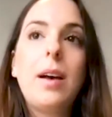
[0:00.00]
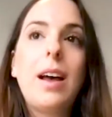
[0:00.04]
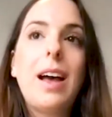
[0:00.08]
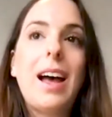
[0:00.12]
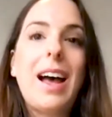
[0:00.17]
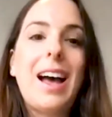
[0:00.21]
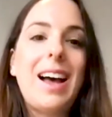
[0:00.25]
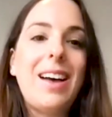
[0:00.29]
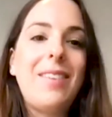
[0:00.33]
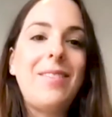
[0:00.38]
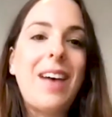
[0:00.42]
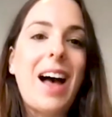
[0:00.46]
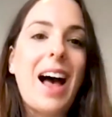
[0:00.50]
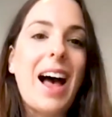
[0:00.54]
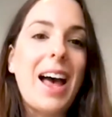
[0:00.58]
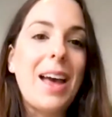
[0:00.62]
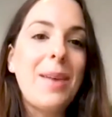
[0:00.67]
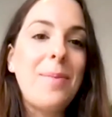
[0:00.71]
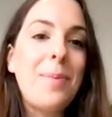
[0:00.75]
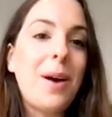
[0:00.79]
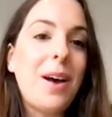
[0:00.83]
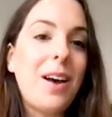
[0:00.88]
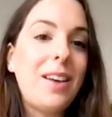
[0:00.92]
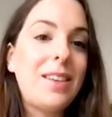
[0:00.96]
I
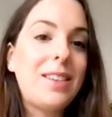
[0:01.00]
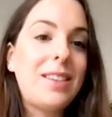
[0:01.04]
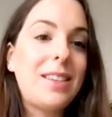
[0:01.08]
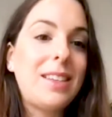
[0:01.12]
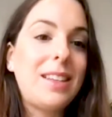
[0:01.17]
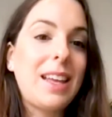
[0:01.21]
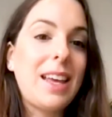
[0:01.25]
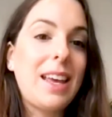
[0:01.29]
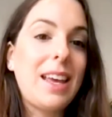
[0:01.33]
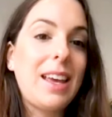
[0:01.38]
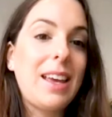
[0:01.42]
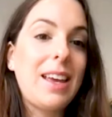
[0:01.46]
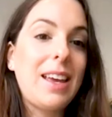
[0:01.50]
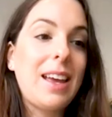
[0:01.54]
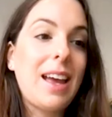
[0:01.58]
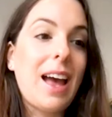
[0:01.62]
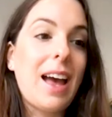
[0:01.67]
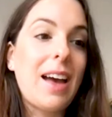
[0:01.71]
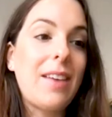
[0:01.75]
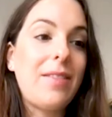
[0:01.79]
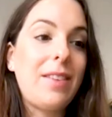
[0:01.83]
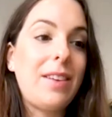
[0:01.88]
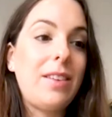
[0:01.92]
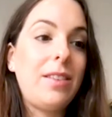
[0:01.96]
personally
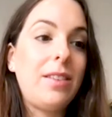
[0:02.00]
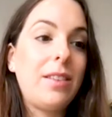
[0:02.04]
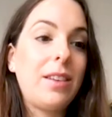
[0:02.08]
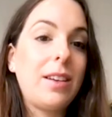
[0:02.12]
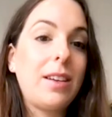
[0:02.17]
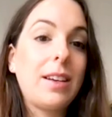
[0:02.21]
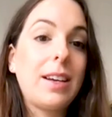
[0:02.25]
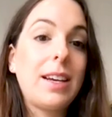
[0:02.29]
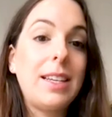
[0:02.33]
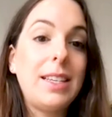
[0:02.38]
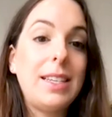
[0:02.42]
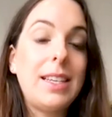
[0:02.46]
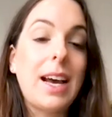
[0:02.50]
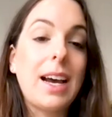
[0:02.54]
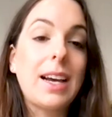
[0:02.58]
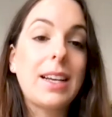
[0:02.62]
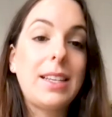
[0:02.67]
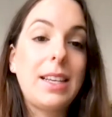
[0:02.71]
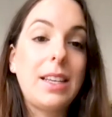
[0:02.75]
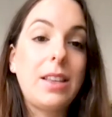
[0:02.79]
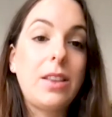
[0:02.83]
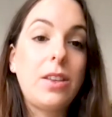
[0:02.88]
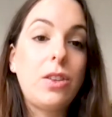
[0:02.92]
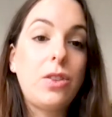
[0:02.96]
haven't
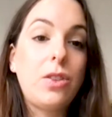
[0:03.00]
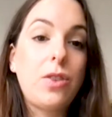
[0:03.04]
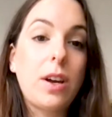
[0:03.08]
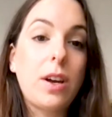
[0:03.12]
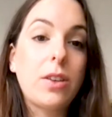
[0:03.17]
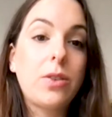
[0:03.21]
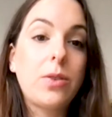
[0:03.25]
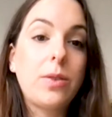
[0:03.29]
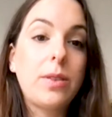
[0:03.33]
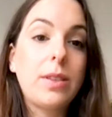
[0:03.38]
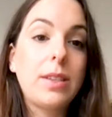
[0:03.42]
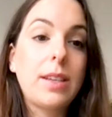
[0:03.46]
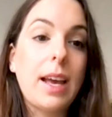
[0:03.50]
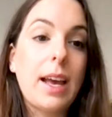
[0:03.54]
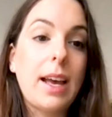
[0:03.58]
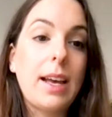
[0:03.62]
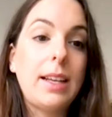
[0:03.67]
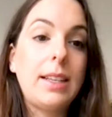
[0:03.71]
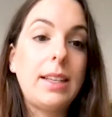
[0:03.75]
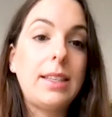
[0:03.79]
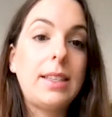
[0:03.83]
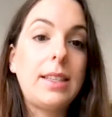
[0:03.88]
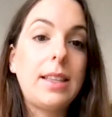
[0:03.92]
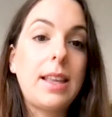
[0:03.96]
conducted the structural
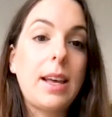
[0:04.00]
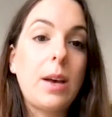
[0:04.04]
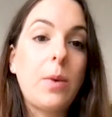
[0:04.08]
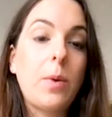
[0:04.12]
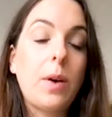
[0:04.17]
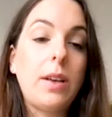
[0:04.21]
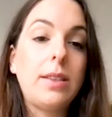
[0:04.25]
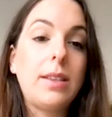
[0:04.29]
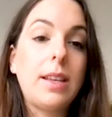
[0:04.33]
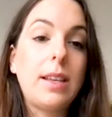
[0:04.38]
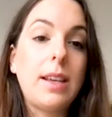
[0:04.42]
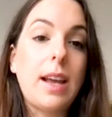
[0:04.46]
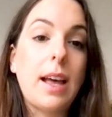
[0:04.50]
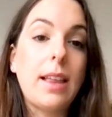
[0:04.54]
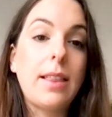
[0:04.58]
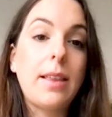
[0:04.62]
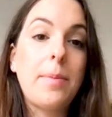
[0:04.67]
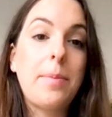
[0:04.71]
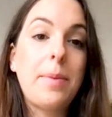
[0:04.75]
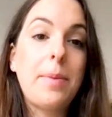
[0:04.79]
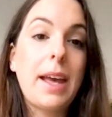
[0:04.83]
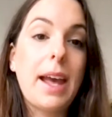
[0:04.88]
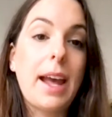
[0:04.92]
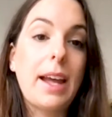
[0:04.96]
scans. There was
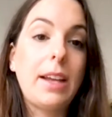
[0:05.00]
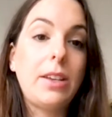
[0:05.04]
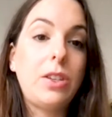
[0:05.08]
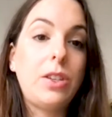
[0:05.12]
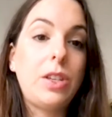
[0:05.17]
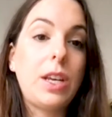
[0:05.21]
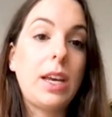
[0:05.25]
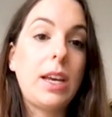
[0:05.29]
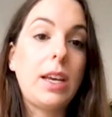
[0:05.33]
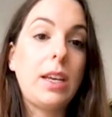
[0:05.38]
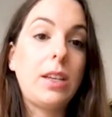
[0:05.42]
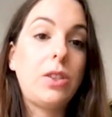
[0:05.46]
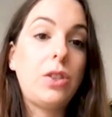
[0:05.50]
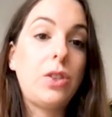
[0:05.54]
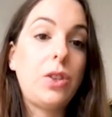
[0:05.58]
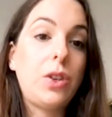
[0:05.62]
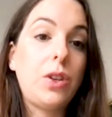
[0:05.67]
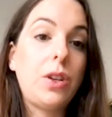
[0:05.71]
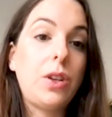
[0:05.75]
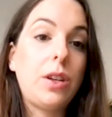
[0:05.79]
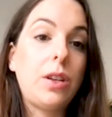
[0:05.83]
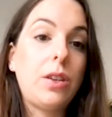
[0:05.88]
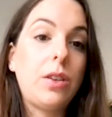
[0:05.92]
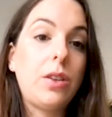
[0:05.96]
another PhD
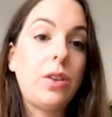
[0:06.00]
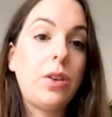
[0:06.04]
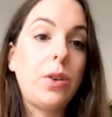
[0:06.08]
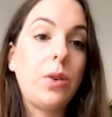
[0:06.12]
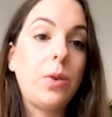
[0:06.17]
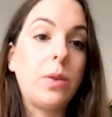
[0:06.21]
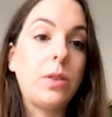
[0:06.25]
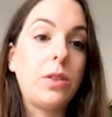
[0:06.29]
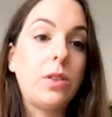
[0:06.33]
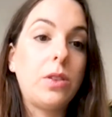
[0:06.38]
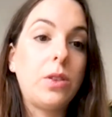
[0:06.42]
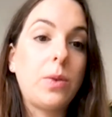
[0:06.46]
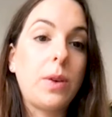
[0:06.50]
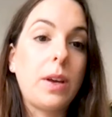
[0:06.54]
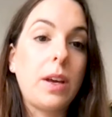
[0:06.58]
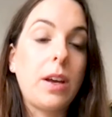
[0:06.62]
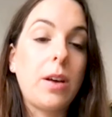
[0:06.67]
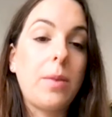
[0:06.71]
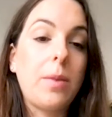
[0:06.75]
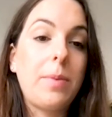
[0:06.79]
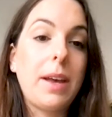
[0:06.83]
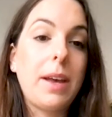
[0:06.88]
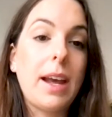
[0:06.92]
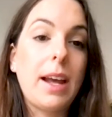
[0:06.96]
student who was doing
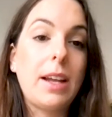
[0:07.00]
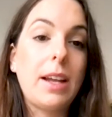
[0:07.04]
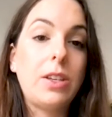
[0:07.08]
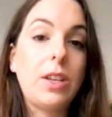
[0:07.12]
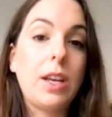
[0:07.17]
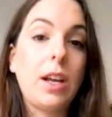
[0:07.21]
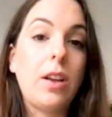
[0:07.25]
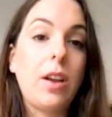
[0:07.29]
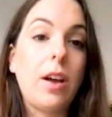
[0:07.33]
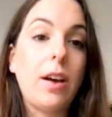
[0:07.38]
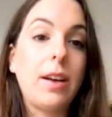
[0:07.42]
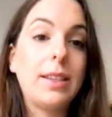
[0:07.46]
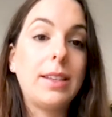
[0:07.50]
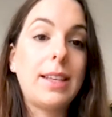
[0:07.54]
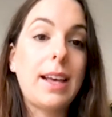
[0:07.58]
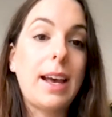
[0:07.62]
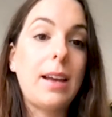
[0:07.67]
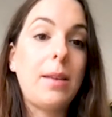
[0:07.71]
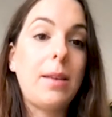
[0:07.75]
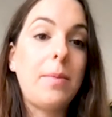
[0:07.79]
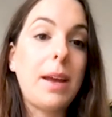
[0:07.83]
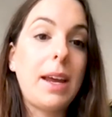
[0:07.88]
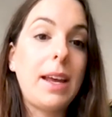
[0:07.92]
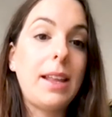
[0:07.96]
her PhD
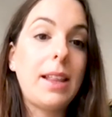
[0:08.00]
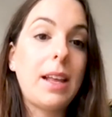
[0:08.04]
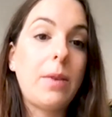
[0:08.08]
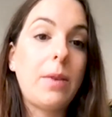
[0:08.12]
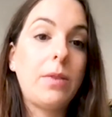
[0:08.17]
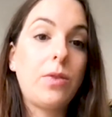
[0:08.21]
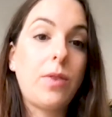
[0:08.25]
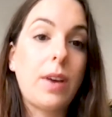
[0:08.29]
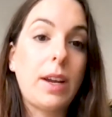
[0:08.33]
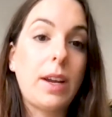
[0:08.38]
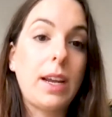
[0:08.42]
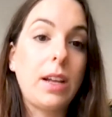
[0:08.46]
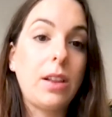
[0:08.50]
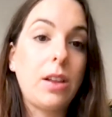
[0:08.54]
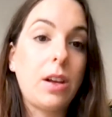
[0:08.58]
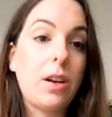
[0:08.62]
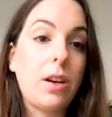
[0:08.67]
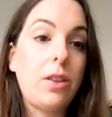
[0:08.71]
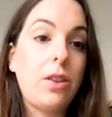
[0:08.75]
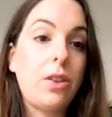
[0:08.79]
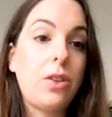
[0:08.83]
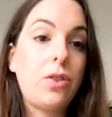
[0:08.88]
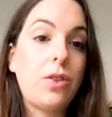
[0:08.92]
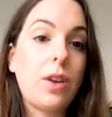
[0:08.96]
alongside me that was running a lot of
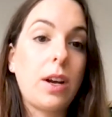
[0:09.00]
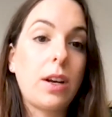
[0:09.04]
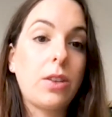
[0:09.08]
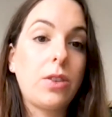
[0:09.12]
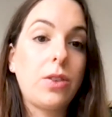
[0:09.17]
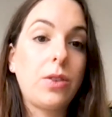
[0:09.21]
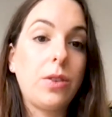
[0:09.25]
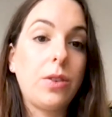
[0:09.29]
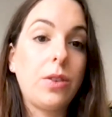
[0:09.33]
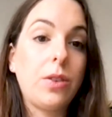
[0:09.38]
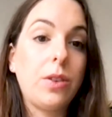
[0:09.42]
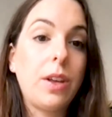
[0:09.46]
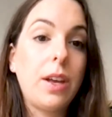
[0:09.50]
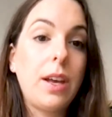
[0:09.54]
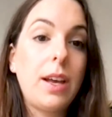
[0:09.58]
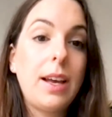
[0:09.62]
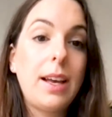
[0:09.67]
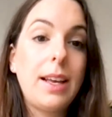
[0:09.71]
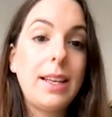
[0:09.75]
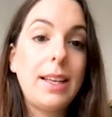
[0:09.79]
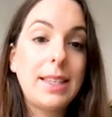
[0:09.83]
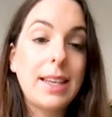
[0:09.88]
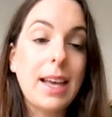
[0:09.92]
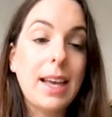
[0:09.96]
the structural
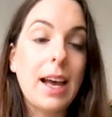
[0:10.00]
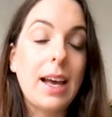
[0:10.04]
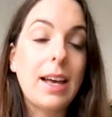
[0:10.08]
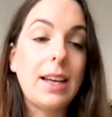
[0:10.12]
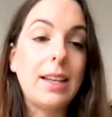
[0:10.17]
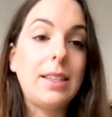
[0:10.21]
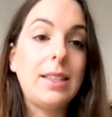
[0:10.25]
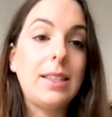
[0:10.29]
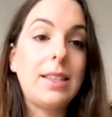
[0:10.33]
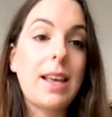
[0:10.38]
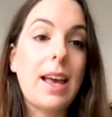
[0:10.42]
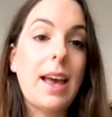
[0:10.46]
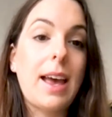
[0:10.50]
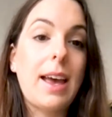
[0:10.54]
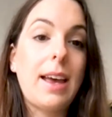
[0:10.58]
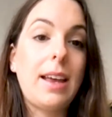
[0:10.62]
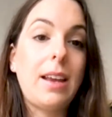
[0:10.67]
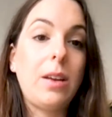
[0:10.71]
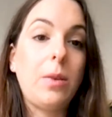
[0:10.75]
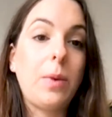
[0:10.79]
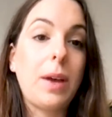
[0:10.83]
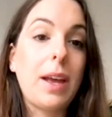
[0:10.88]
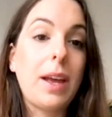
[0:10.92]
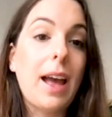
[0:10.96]
scans,
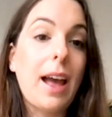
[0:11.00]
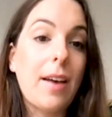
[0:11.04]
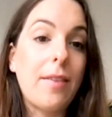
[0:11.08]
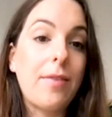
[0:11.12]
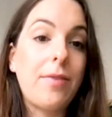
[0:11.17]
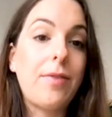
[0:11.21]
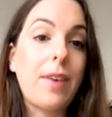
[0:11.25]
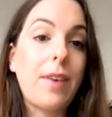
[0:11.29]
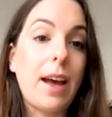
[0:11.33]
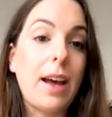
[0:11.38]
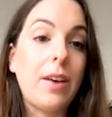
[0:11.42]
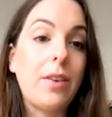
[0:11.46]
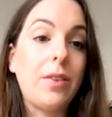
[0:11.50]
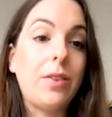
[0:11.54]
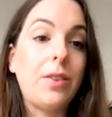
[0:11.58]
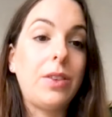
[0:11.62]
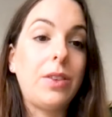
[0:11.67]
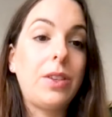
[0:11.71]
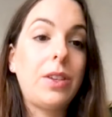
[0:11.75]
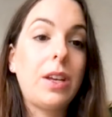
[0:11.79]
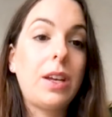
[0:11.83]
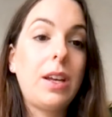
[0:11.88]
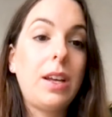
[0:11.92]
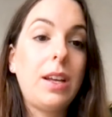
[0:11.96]
and we have
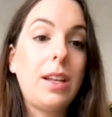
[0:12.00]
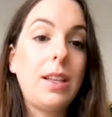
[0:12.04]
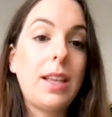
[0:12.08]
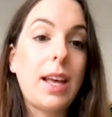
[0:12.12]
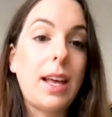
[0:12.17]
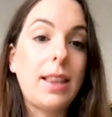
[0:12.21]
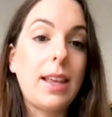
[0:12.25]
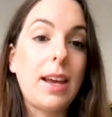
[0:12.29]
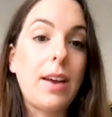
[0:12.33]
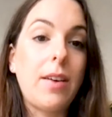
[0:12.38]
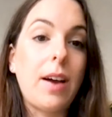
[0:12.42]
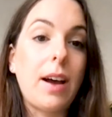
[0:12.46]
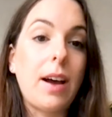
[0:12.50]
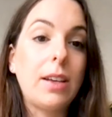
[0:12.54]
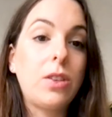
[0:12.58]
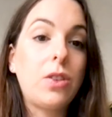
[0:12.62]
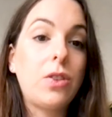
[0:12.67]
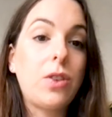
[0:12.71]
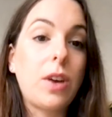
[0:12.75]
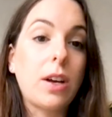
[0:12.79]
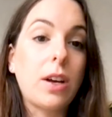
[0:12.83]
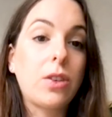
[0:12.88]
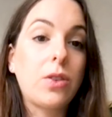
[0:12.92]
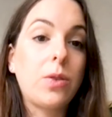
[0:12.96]
found that there are
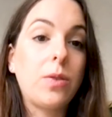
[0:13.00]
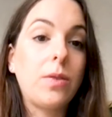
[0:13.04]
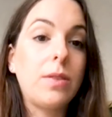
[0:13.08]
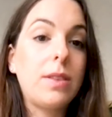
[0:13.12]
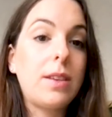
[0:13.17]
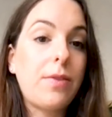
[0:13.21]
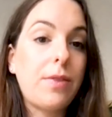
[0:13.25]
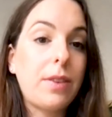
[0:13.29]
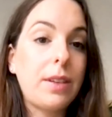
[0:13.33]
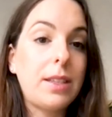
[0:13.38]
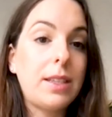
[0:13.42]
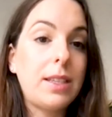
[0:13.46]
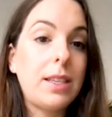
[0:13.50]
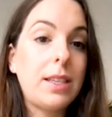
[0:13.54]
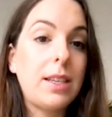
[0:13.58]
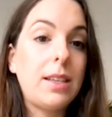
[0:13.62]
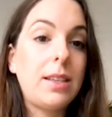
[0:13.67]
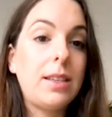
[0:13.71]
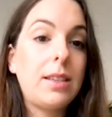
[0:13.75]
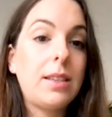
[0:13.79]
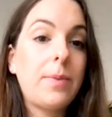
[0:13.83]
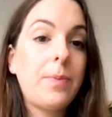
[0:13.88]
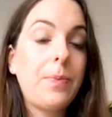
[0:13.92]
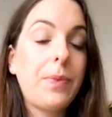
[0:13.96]
structural
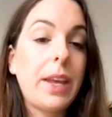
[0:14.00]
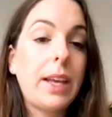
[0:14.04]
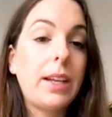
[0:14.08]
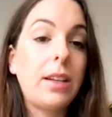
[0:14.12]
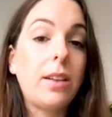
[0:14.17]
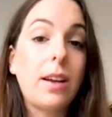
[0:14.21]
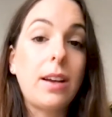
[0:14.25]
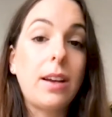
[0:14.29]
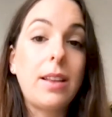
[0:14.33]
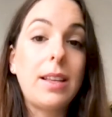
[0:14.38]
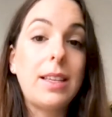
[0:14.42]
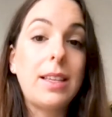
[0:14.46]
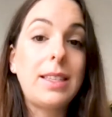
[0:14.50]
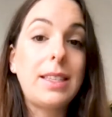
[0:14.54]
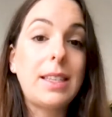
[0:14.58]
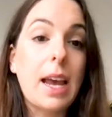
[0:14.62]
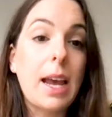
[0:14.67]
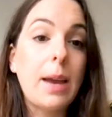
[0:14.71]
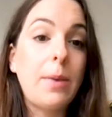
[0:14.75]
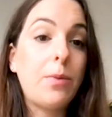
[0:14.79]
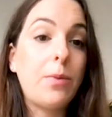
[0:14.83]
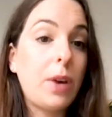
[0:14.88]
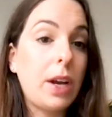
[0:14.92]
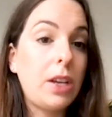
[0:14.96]
differences in a lot of the
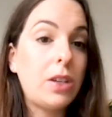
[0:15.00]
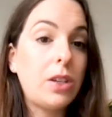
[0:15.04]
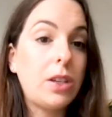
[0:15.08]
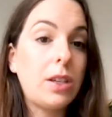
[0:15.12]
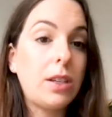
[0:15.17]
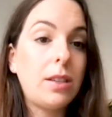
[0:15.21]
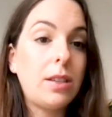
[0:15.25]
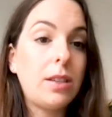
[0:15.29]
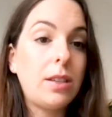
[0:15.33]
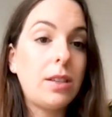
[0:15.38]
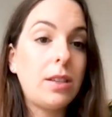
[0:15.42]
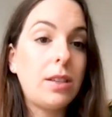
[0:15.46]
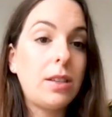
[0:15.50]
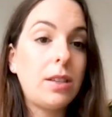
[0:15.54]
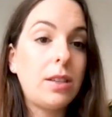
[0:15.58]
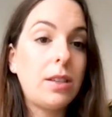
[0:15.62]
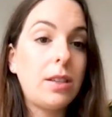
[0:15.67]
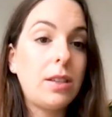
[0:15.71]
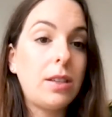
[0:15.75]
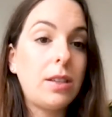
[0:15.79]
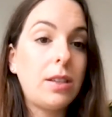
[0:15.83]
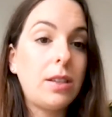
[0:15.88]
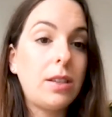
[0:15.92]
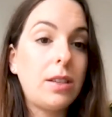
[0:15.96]
same regions. I
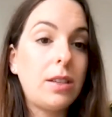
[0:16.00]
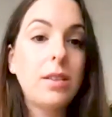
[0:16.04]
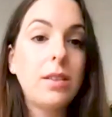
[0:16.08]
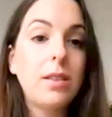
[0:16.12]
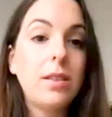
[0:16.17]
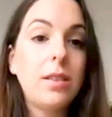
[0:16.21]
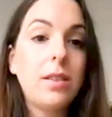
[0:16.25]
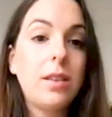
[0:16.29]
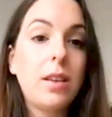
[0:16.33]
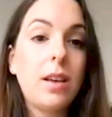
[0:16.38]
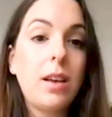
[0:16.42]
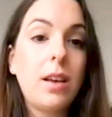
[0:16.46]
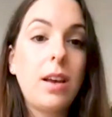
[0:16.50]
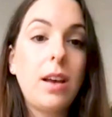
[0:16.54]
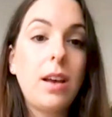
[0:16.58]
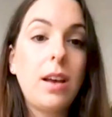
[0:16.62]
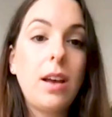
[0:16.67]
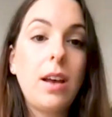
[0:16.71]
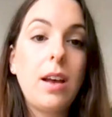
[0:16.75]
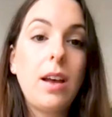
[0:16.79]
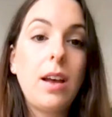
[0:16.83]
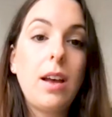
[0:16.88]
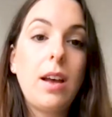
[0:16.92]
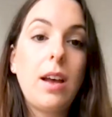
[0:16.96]
found functional
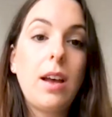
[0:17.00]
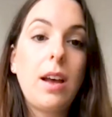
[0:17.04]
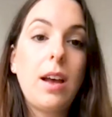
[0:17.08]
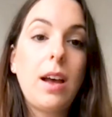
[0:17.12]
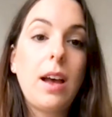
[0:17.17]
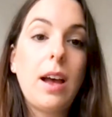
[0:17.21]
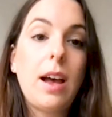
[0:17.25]
differences.